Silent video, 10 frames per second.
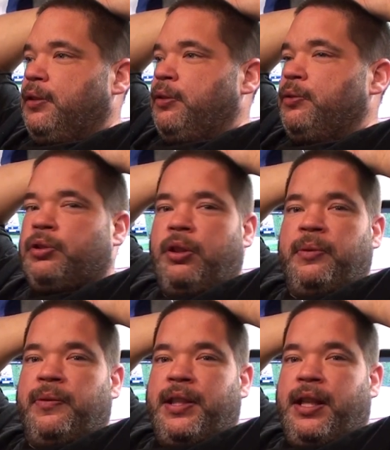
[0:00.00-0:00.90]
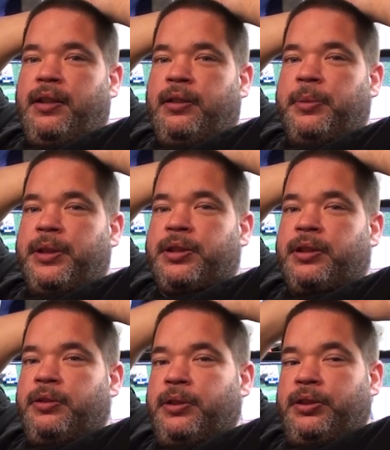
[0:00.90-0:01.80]
and on top of that, I'm
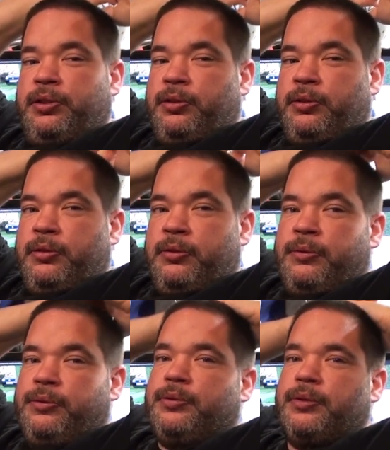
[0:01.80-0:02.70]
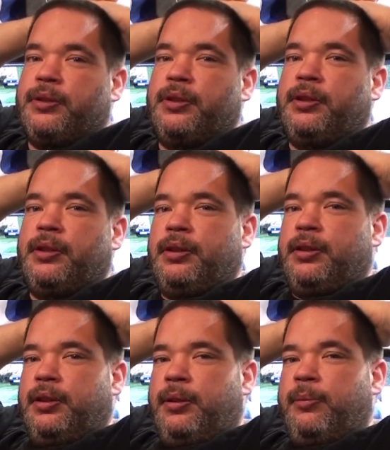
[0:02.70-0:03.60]
actually going to
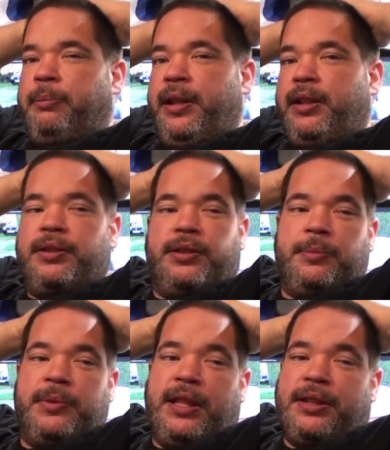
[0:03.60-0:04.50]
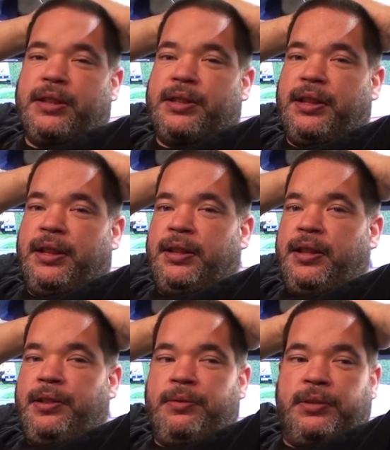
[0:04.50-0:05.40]
build some desks in
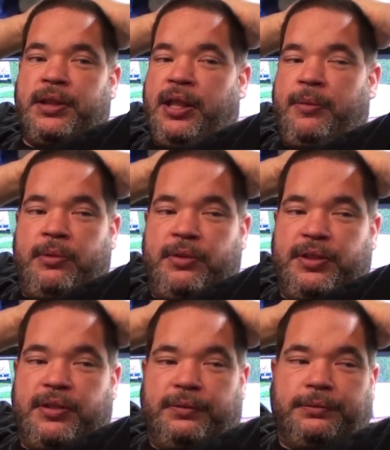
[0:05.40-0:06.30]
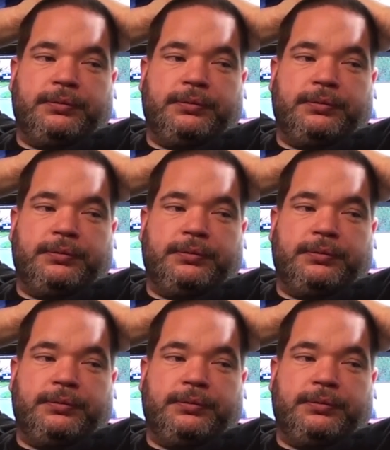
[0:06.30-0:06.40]
here, or tables.